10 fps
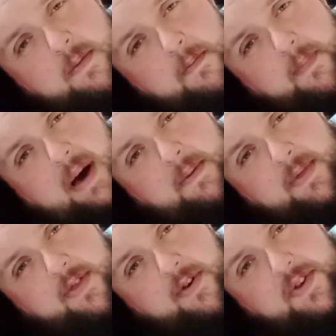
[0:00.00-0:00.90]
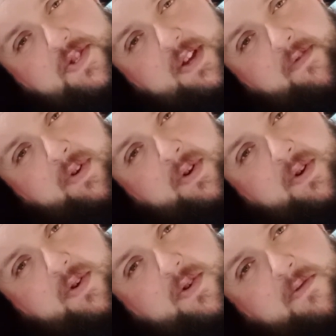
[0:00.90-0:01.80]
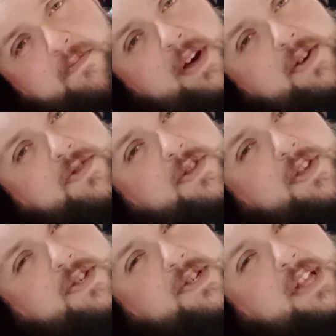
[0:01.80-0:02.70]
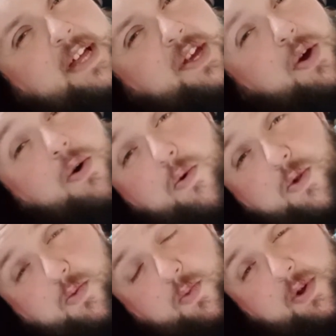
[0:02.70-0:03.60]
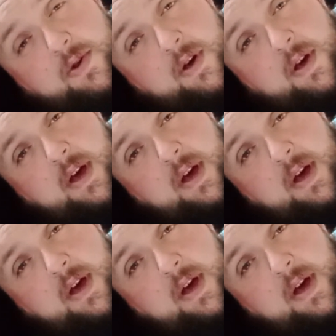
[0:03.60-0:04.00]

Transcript: Bachmann 37 compares to the slightly older one.